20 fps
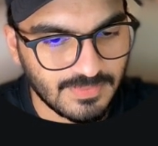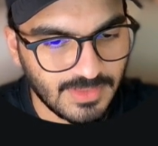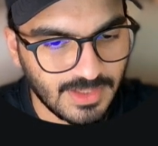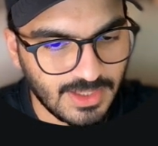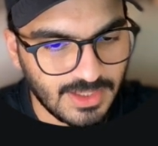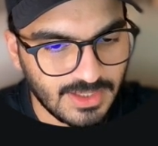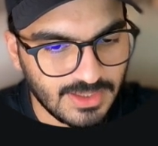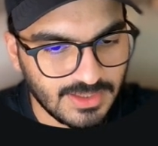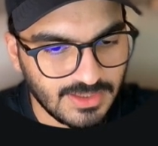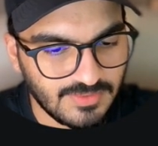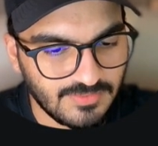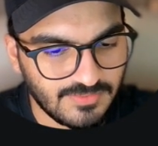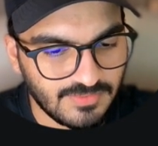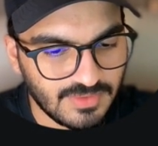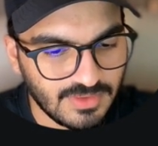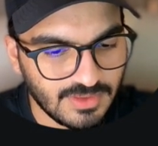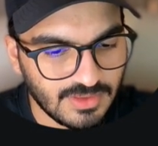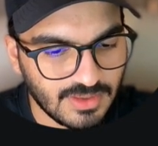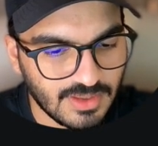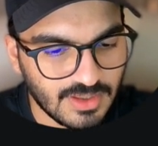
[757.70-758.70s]
And if
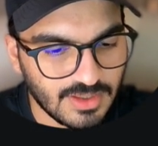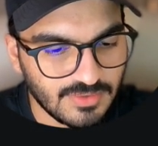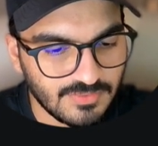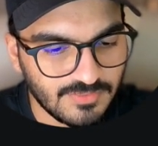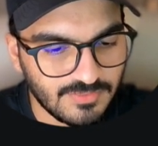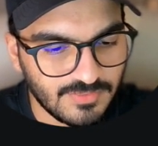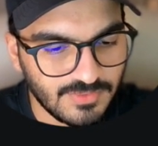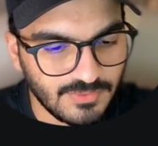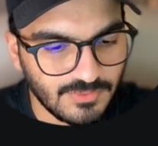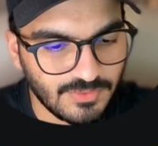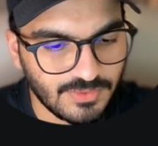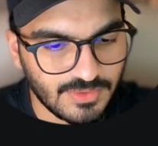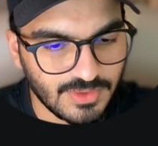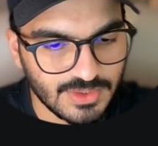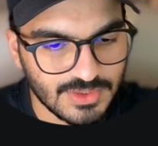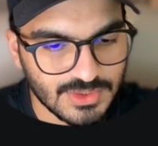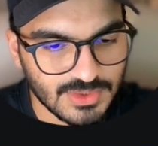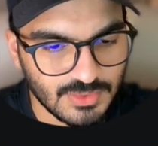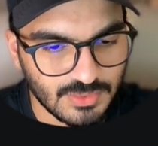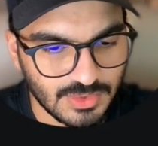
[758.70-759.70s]
there are few
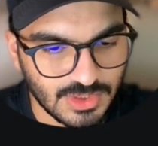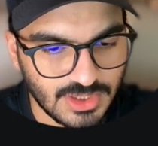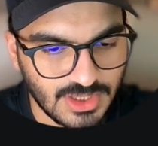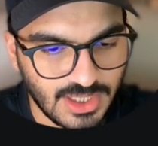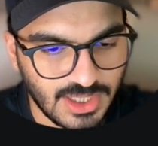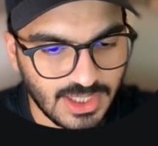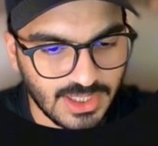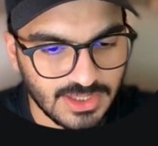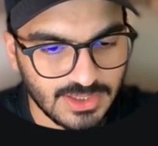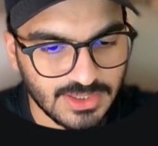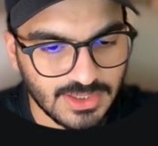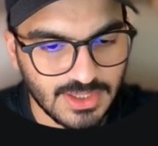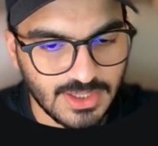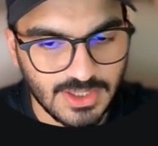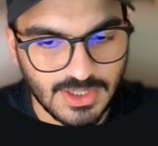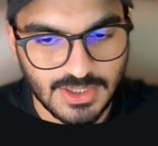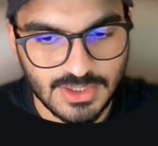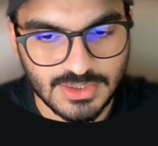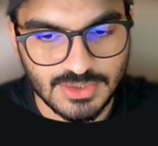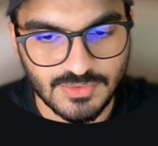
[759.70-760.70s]
things you want to add,
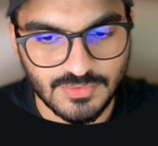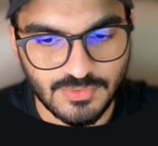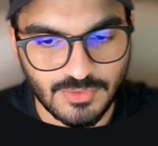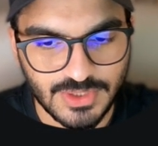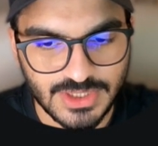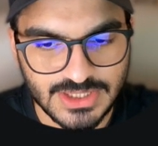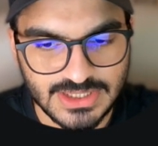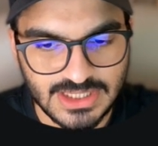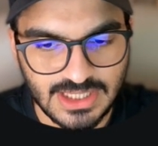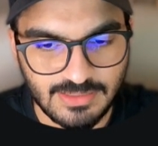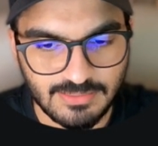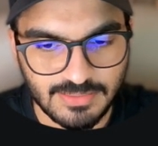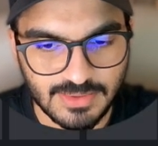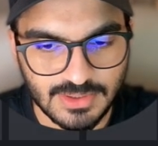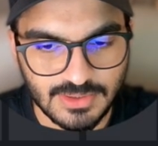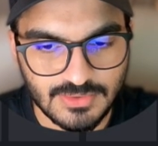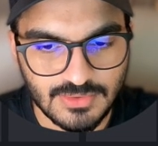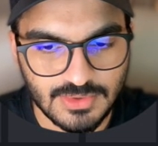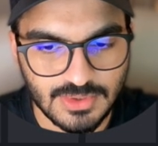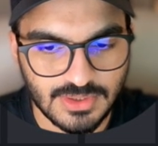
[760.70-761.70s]
so for example,
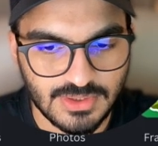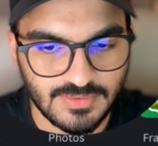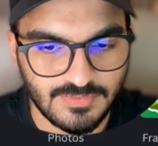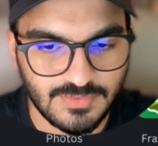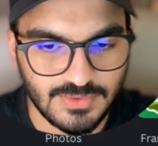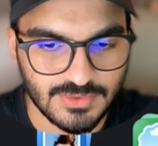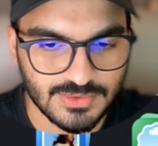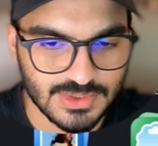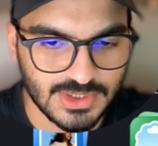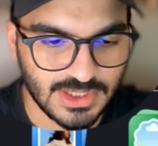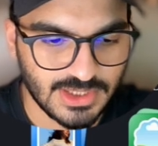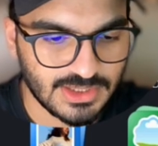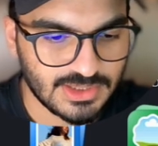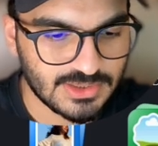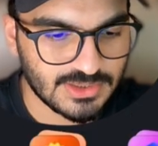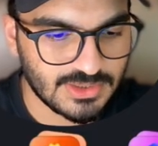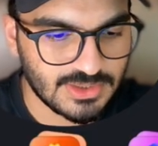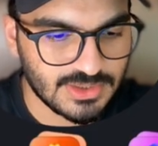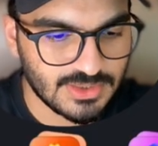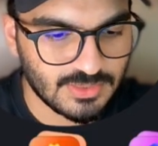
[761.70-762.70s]
Google reviews, right?
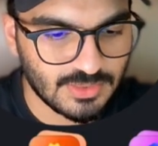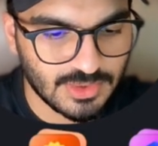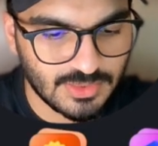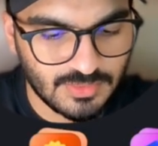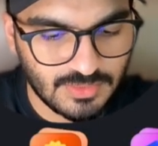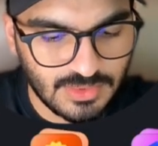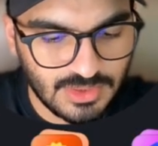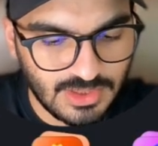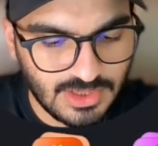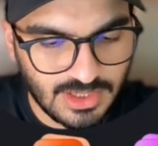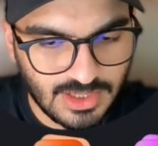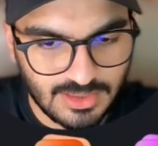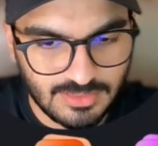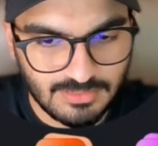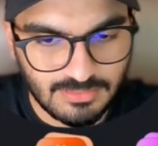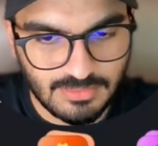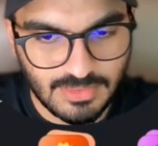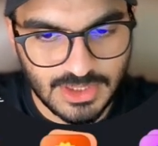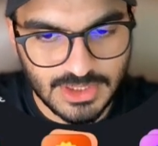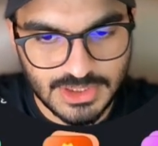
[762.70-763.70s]
So this is what we had
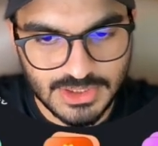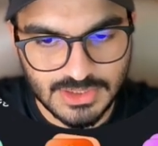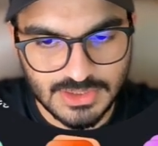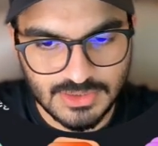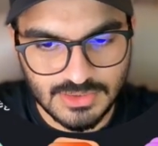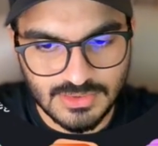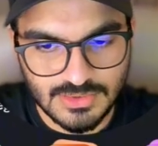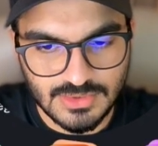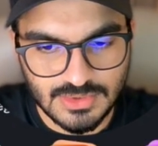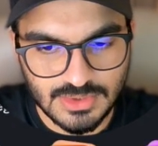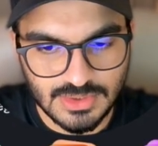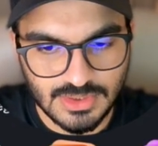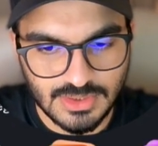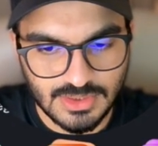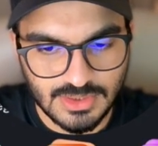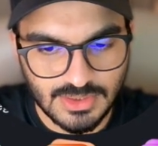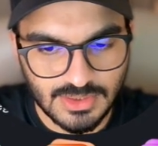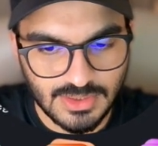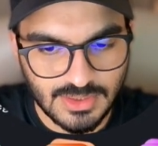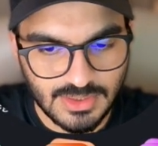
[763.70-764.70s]
mentioned, Google
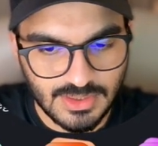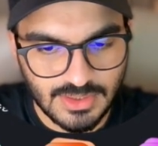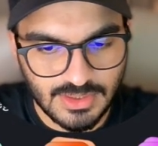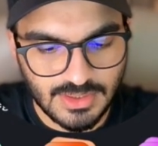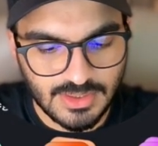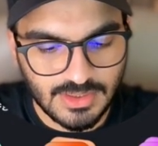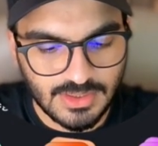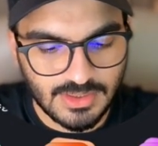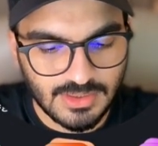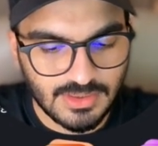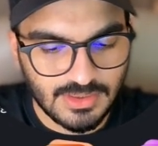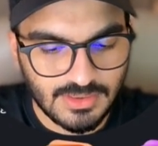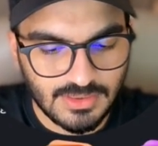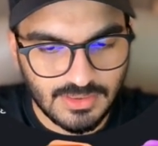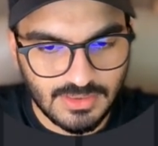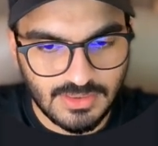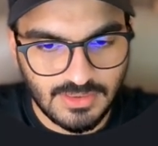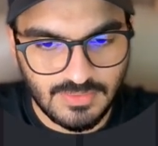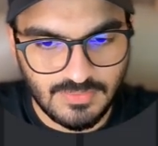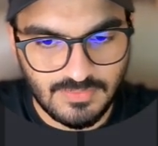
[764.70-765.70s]

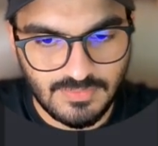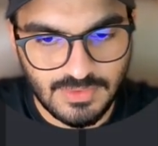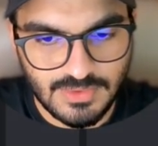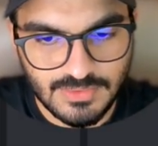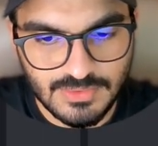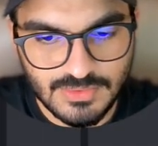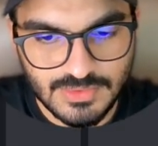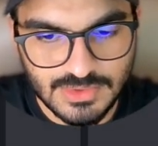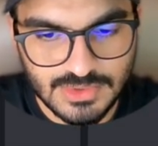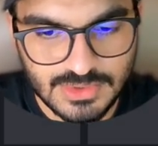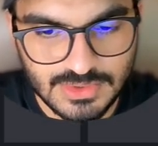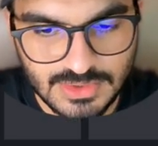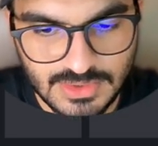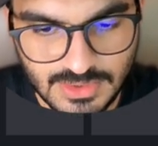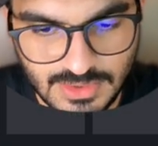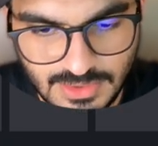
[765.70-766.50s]
reviews.